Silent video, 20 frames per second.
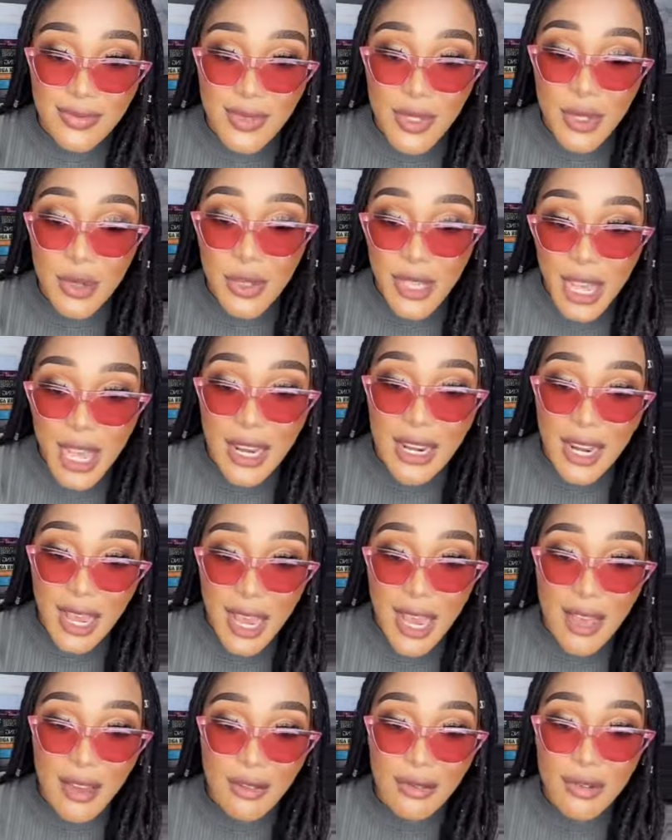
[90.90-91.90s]
you can
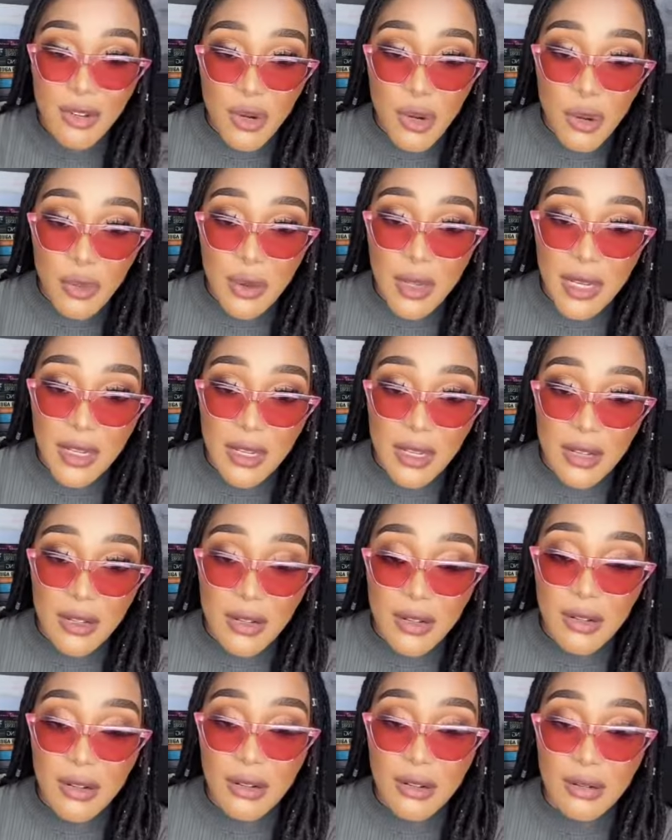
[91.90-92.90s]
have no opinion,
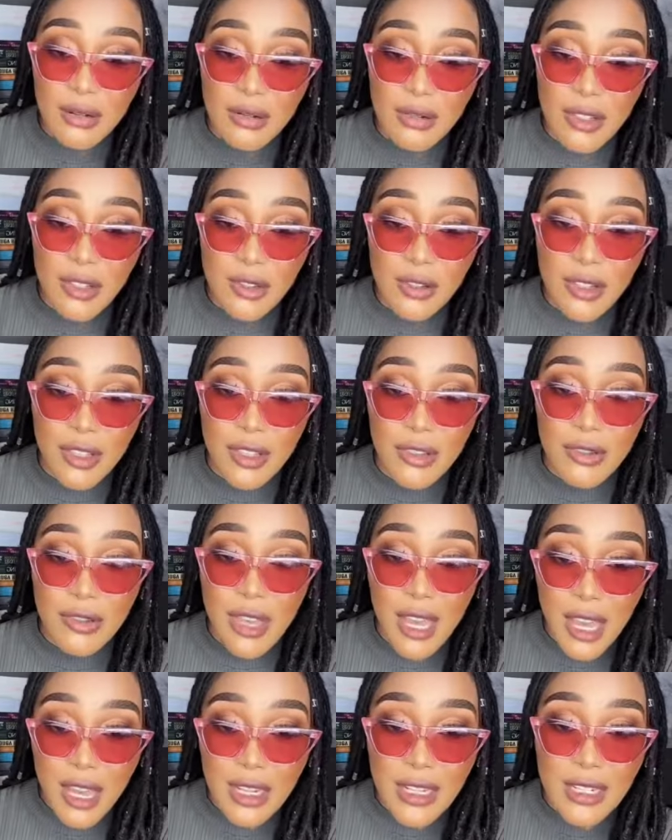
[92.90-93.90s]
you know? You
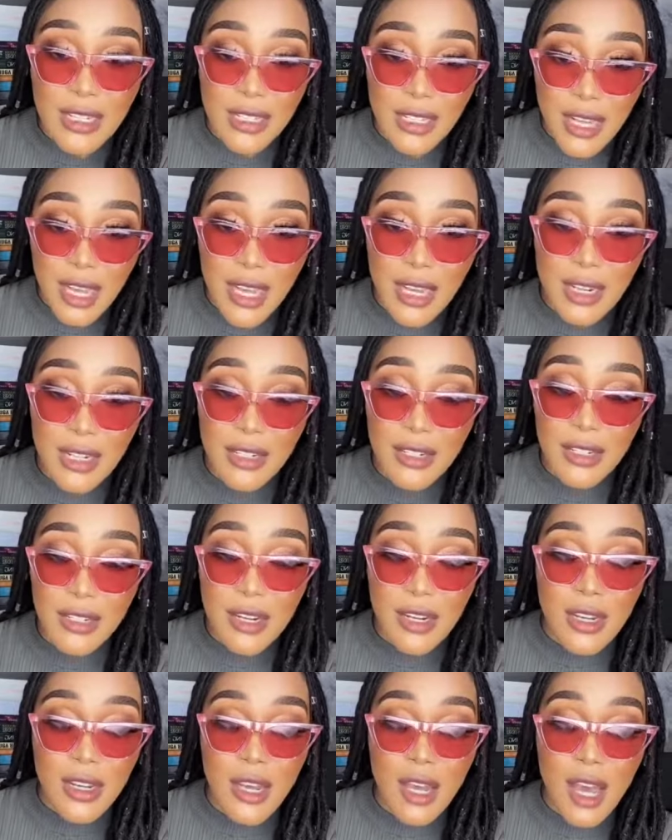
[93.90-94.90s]
can decide,
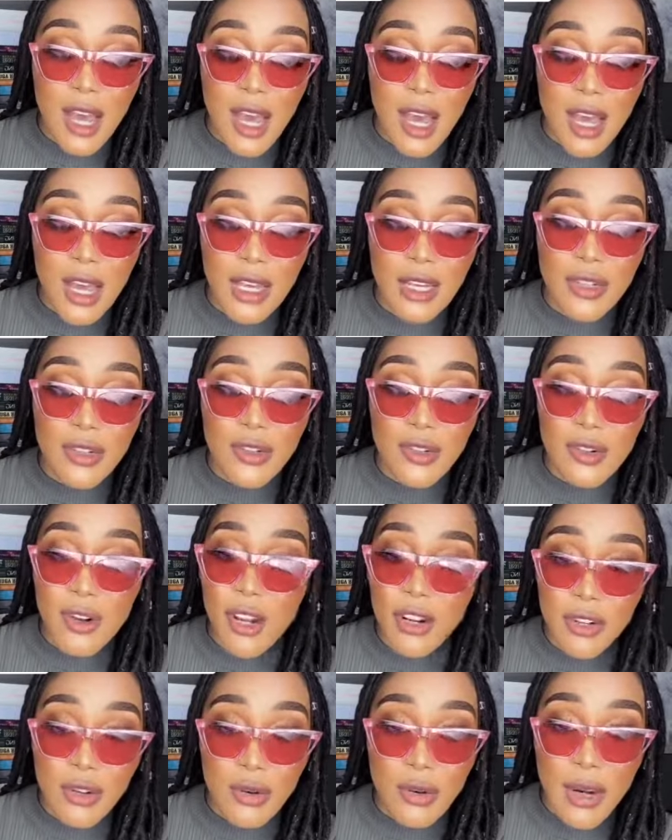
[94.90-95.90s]
I do
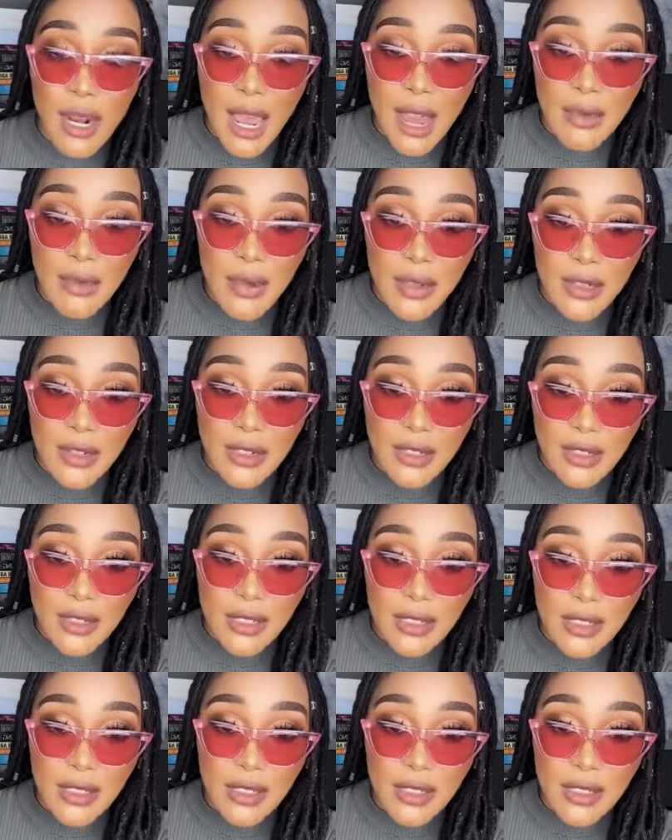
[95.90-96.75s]
not know what happened.